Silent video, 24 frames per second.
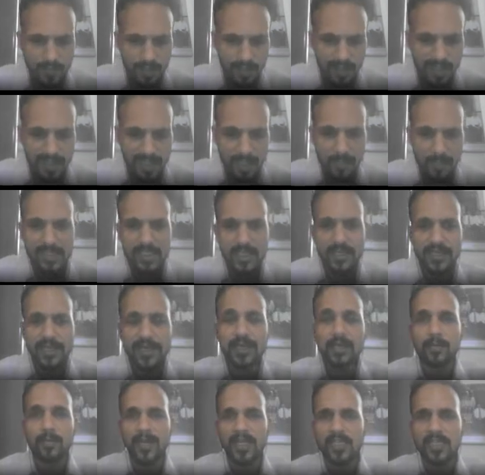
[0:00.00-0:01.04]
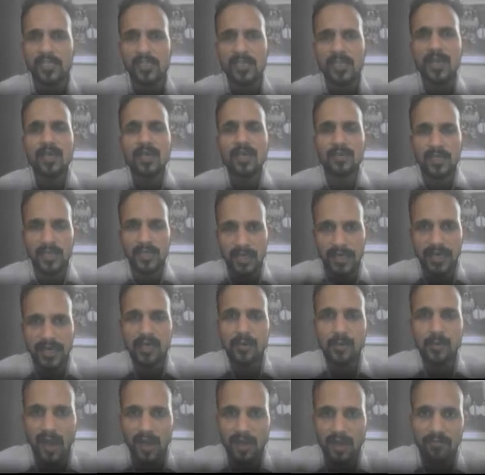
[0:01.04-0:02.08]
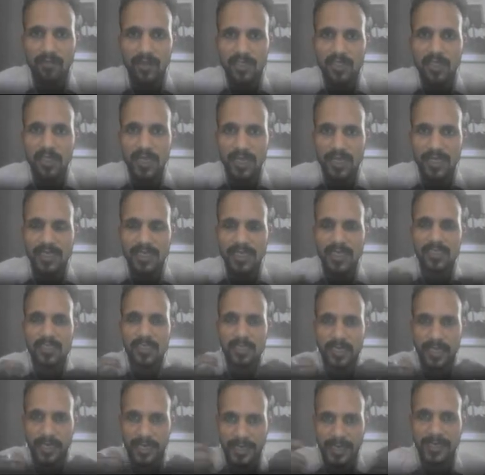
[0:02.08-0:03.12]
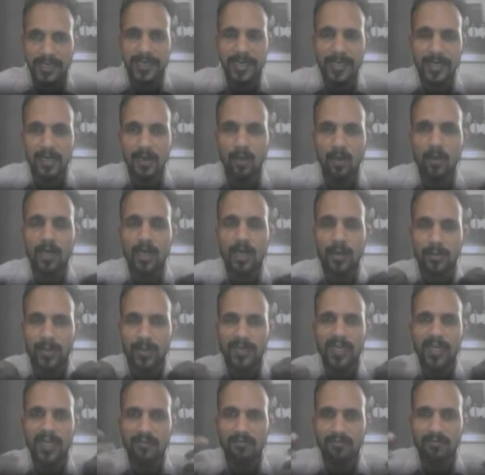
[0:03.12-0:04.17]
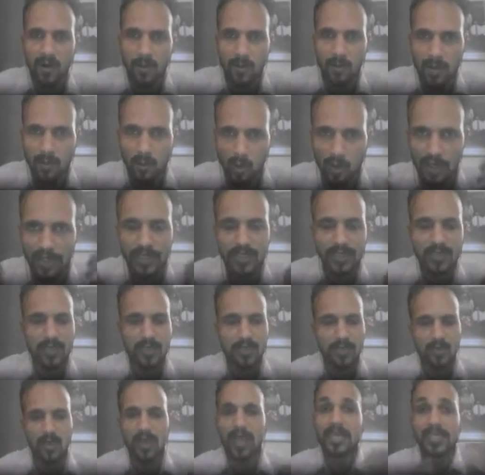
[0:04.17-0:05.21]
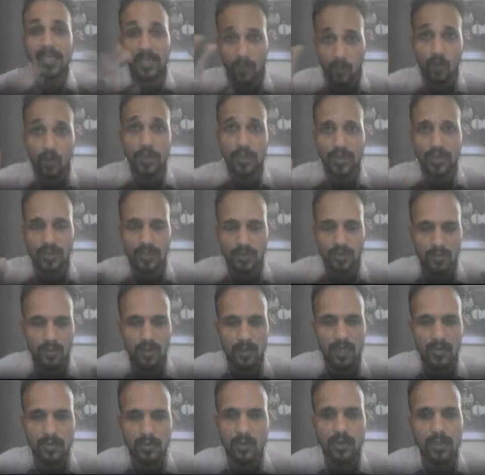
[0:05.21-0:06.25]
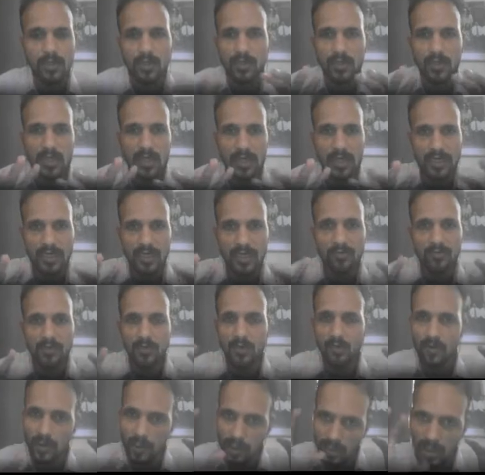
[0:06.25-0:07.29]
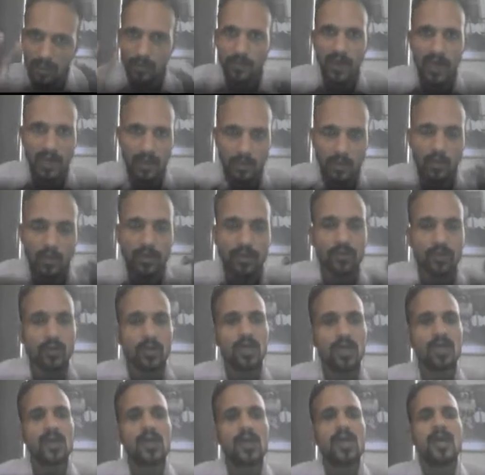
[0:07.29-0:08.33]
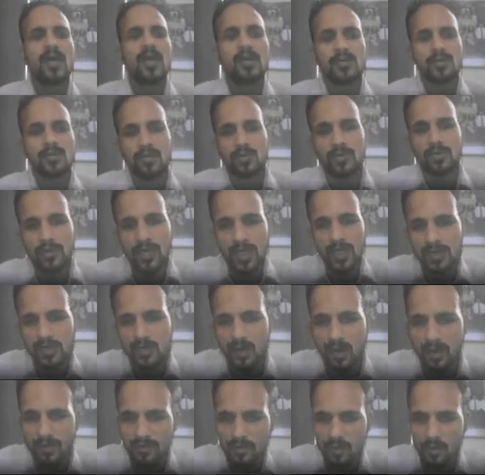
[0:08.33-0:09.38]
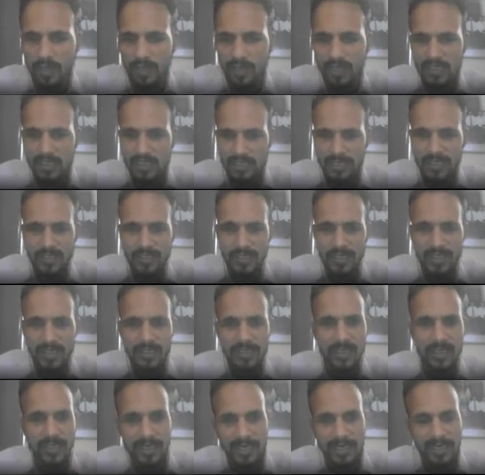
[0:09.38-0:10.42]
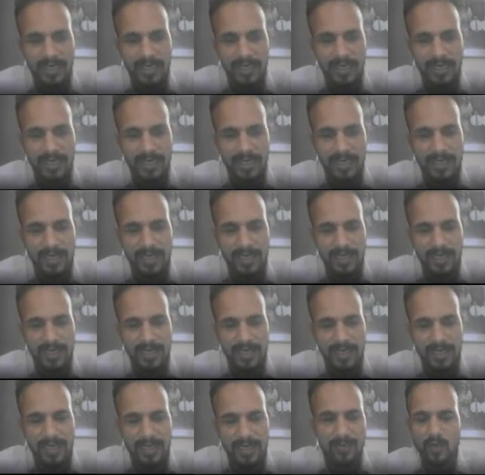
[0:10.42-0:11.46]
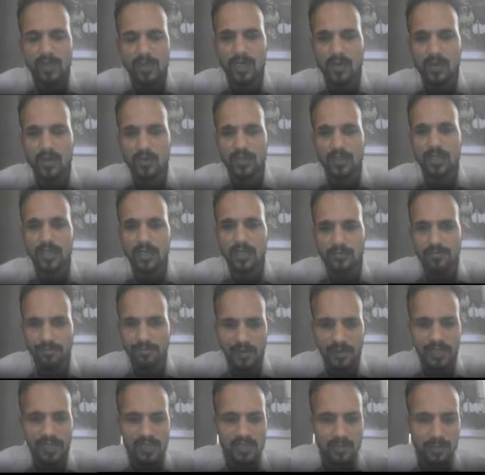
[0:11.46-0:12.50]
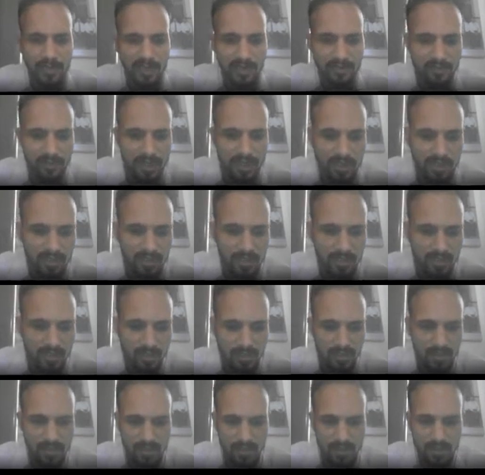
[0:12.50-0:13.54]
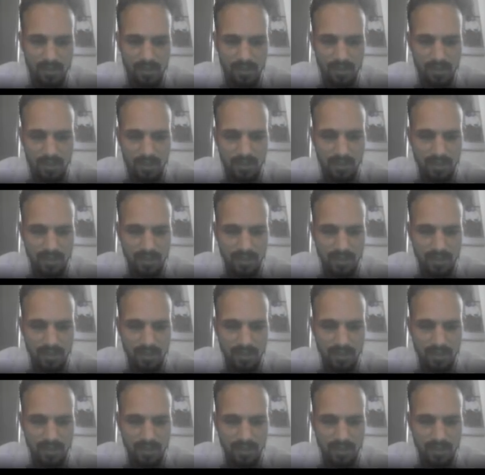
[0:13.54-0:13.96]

heat emission rate means the rate by which heat is radiated or emitted from a body, any body, okay, not related with only the black body. Okay, so Newton's law of cooling states that the heat emission rate is proportional to the difference between